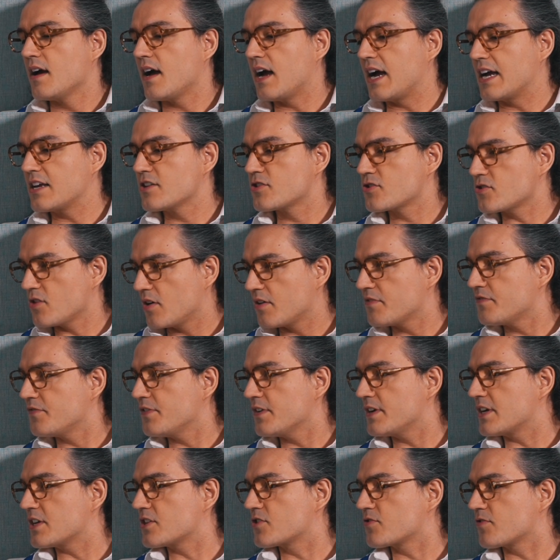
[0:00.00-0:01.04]
I saw
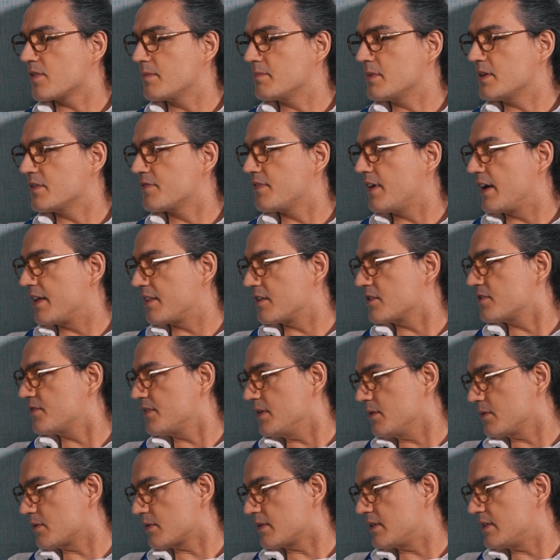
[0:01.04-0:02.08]
footage from your father's
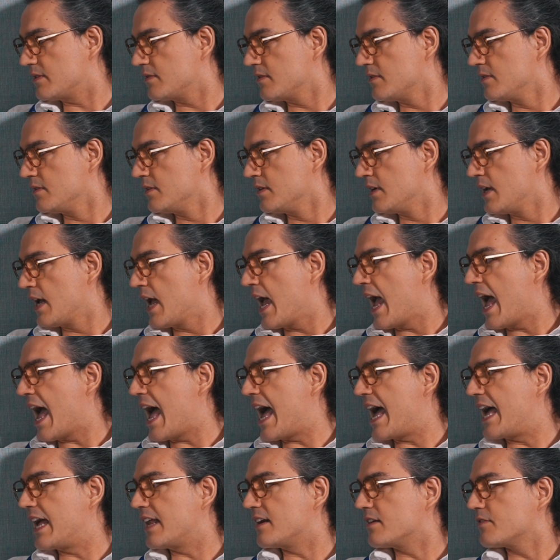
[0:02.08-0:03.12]
funeral.
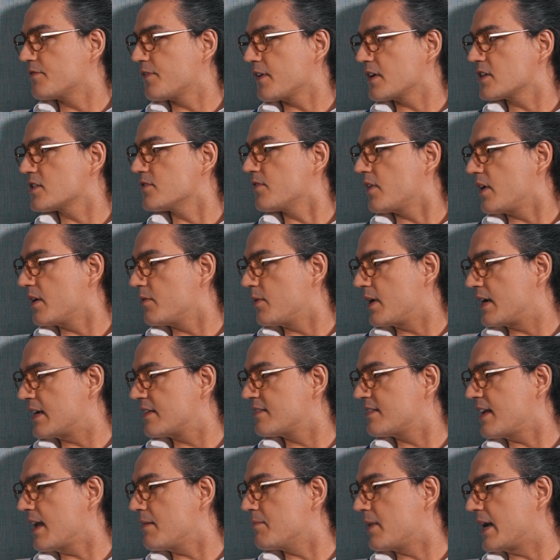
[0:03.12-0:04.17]
And first of all, I want to
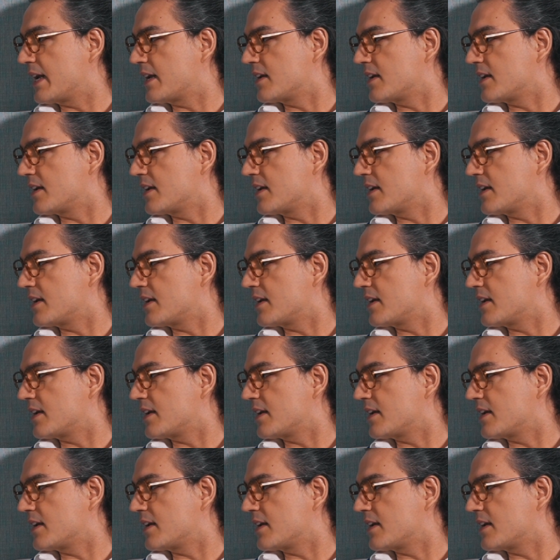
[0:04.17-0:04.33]
say my